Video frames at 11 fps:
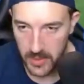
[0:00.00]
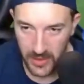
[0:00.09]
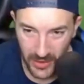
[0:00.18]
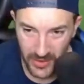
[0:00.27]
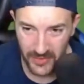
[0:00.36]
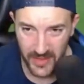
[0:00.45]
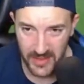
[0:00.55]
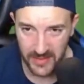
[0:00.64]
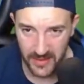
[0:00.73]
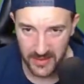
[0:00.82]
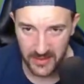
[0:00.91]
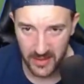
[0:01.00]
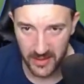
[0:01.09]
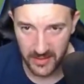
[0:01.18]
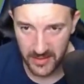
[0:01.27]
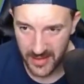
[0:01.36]
Good defensively, this guy.
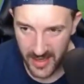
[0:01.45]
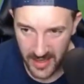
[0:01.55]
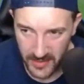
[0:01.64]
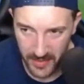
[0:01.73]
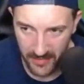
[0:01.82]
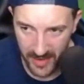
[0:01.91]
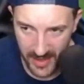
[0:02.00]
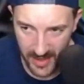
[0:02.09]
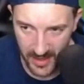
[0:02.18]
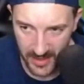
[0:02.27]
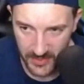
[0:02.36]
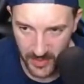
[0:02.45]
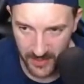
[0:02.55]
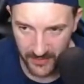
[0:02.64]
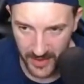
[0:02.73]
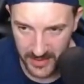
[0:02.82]
Bit of a sweat
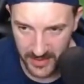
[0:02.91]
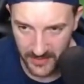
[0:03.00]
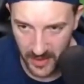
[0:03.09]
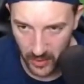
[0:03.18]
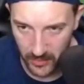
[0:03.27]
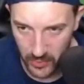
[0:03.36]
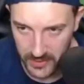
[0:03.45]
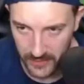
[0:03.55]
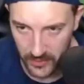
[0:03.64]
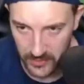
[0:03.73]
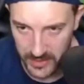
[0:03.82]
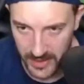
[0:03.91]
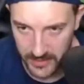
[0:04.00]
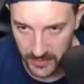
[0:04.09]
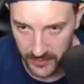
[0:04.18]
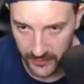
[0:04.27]
fest. It's a lot more difficult to get
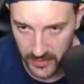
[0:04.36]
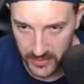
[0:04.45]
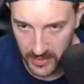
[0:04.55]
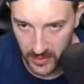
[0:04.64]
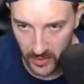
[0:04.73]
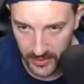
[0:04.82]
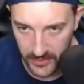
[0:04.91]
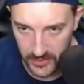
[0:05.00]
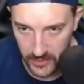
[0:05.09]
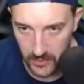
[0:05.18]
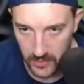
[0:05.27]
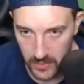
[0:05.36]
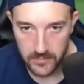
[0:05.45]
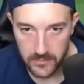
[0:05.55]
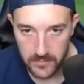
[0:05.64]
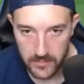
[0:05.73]
as much footage as I'd like to.
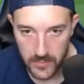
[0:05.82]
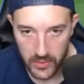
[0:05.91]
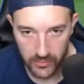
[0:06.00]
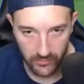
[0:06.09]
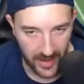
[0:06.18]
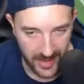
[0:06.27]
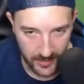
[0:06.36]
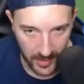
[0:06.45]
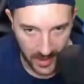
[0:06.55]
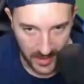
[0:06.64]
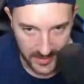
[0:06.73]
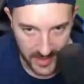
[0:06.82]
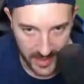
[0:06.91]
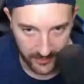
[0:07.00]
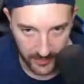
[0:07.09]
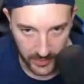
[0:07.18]
Great pass there
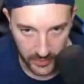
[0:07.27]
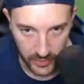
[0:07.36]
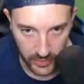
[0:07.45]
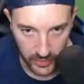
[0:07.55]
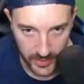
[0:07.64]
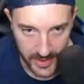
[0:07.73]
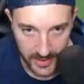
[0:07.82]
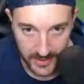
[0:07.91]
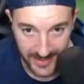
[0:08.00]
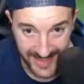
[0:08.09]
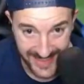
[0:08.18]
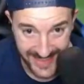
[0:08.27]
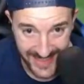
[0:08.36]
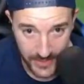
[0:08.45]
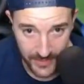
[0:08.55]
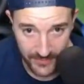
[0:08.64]
from Nkunku. And then he can
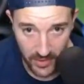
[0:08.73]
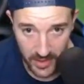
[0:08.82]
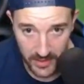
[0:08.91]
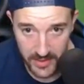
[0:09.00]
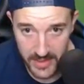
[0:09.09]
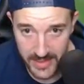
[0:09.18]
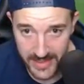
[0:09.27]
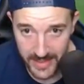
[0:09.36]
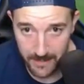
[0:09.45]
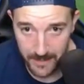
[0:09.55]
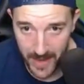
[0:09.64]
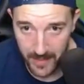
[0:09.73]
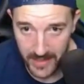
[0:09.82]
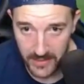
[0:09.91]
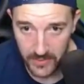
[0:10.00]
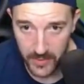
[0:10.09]
continue his run. Mbappe
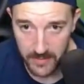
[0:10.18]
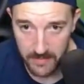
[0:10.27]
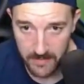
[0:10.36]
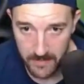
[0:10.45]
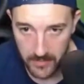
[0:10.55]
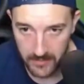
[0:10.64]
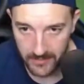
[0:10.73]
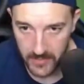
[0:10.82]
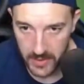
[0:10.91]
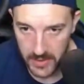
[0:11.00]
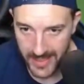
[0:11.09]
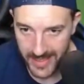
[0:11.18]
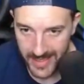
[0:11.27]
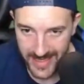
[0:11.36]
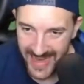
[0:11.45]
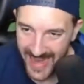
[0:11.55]
into him.
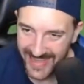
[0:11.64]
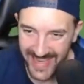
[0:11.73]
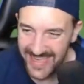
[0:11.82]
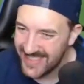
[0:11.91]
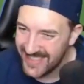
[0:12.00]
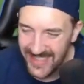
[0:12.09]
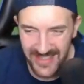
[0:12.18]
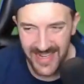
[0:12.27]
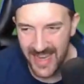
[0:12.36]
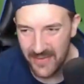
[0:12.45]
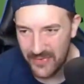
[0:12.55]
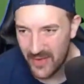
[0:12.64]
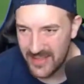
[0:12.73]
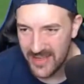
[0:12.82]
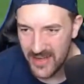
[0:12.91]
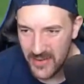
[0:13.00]
Again, just doesn't have, I
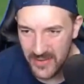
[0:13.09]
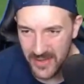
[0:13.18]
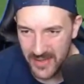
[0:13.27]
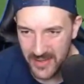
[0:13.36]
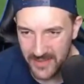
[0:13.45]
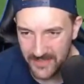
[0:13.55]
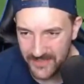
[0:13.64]
don't know,